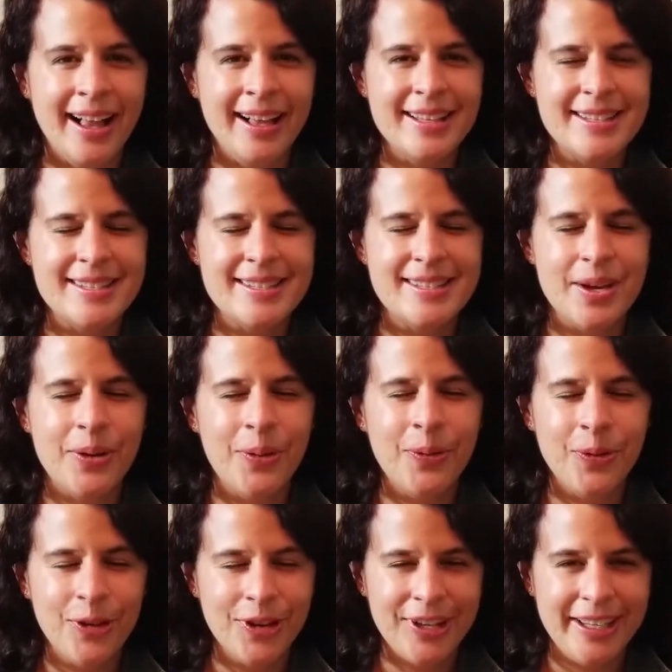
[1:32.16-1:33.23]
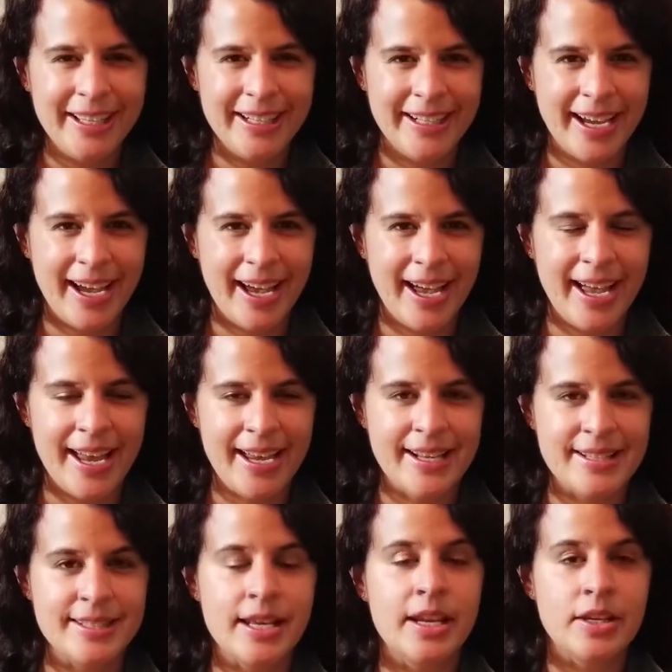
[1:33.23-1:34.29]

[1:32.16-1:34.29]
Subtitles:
So good, guys.